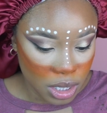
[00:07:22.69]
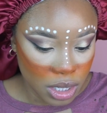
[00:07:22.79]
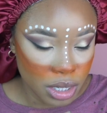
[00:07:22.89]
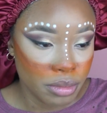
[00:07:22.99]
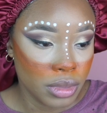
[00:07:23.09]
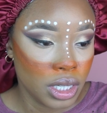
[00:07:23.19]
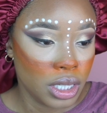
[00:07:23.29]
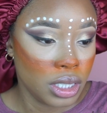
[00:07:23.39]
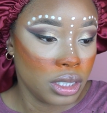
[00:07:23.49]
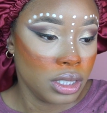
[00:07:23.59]
Let
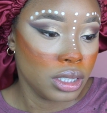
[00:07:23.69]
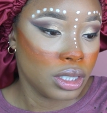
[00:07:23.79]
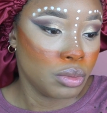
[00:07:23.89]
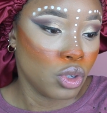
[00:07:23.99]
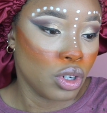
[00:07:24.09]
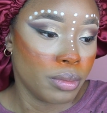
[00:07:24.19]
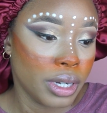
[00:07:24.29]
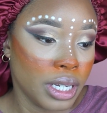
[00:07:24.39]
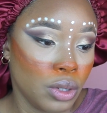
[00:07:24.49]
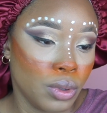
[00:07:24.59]
me smoke out
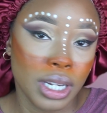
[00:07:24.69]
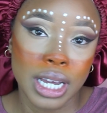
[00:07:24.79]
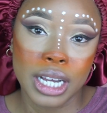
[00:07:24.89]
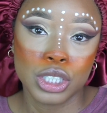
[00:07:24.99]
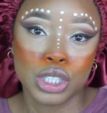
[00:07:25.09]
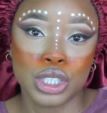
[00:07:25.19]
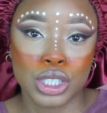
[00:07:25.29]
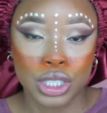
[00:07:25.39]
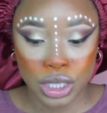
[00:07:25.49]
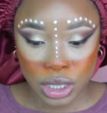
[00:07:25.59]
my lower lash.